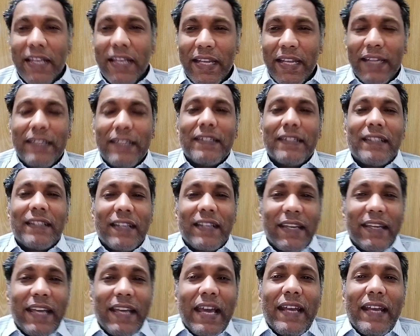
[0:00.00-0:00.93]
it
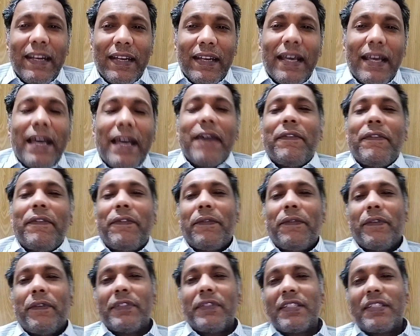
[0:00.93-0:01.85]
can have
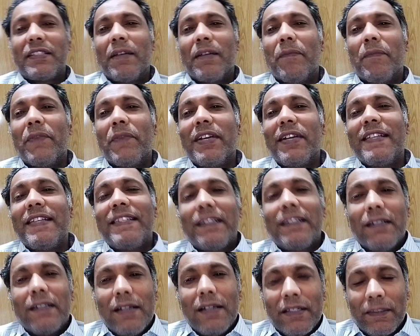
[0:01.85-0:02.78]
some
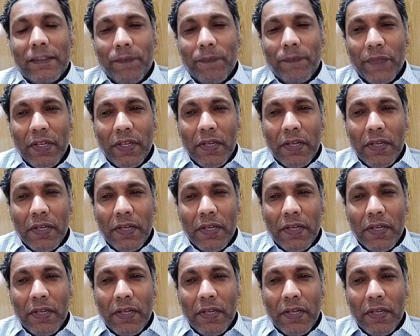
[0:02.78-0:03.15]
results.